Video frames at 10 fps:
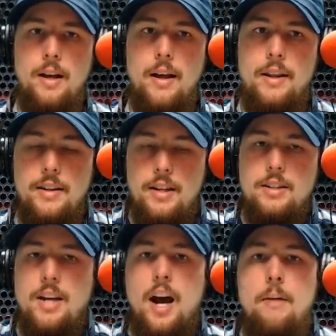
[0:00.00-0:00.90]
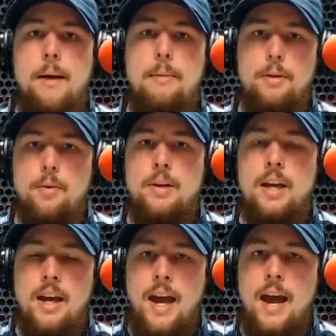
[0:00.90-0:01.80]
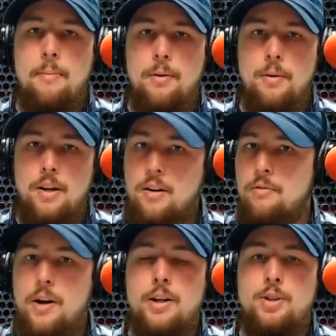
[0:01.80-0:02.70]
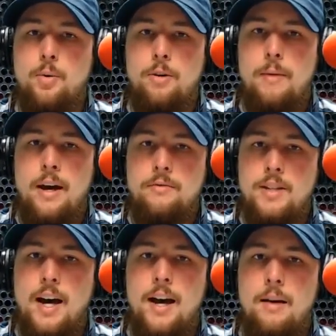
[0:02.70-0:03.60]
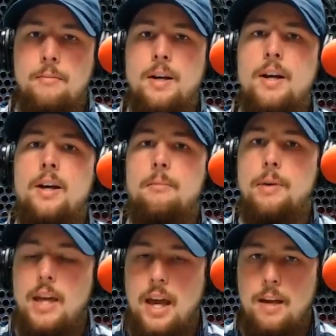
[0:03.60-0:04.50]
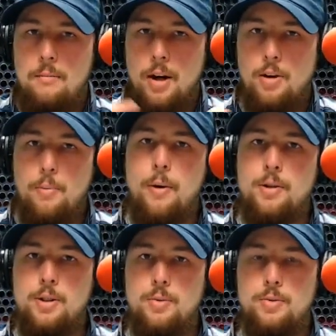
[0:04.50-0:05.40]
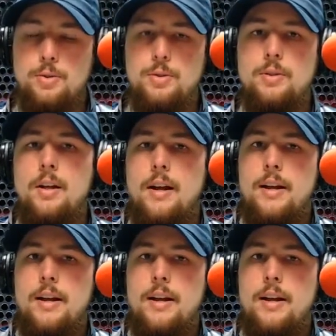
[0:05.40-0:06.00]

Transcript: and then the entire Babylonian capital in a very short amount of time became under Persian rule,